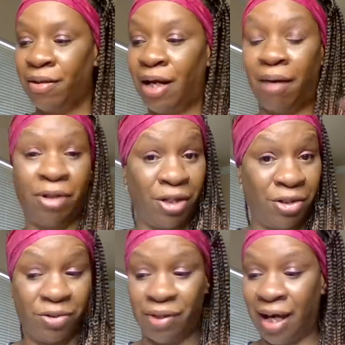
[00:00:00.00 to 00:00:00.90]
I'm going to
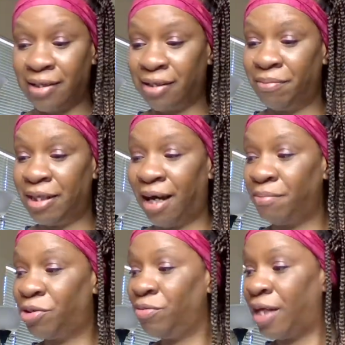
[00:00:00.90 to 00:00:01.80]
do that
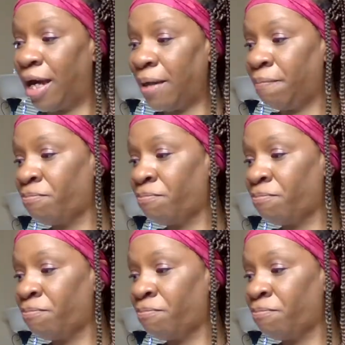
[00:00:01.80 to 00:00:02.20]
sometime today.